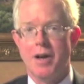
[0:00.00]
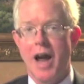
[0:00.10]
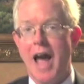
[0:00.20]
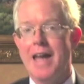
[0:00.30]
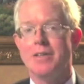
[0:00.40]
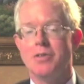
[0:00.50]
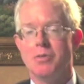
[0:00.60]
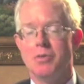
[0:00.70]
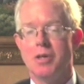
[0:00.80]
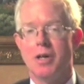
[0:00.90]
adding
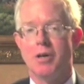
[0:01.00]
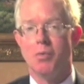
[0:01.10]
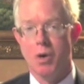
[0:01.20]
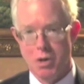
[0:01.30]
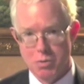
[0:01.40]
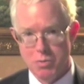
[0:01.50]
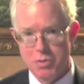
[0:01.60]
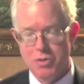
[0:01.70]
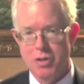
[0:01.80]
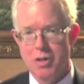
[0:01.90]
to their
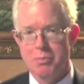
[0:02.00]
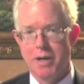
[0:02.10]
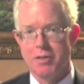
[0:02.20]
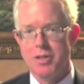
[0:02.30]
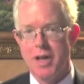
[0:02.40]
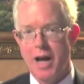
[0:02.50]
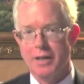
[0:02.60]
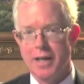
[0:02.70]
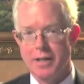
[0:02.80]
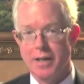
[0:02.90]
woes by
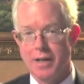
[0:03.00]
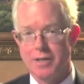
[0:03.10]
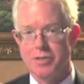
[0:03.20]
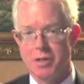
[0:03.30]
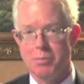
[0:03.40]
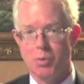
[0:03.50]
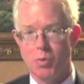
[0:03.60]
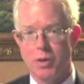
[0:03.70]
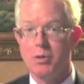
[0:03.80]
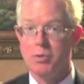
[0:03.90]
retaliating against an
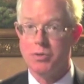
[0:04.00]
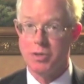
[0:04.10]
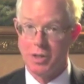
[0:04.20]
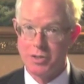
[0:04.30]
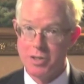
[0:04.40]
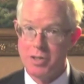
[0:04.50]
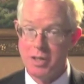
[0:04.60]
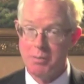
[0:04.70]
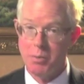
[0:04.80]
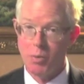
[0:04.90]
employee who is an existing
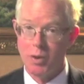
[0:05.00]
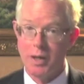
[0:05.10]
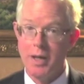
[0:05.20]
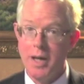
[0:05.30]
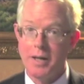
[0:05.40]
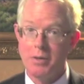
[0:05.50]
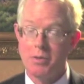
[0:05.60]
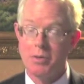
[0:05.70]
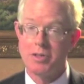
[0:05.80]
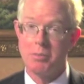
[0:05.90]
employee and
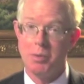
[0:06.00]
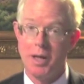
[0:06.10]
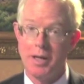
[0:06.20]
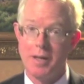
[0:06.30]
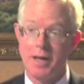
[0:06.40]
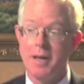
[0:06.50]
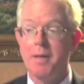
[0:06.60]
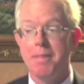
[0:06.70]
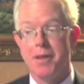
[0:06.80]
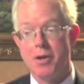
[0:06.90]
who has complained that
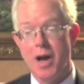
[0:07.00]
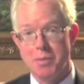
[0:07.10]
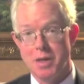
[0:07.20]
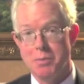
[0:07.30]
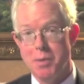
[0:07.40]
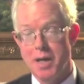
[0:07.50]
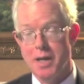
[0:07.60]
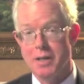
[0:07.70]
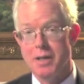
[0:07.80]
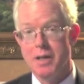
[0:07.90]
they're not being
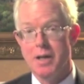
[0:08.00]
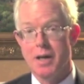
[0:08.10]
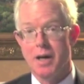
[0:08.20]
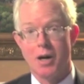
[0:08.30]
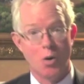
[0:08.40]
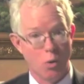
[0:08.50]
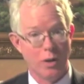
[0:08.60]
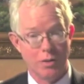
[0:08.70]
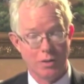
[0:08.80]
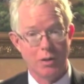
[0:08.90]
paid
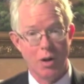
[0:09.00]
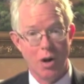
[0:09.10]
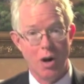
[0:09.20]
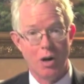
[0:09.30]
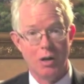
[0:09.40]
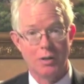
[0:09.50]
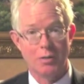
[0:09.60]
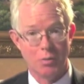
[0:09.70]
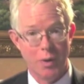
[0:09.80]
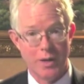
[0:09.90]
according to the law under
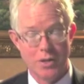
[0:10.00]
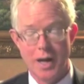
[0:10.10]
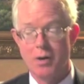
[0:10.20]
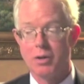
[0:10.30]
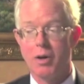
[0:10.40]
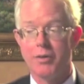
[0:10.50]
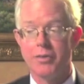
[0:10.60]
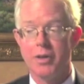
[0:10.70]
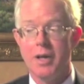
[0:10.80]
the wage and hour laws.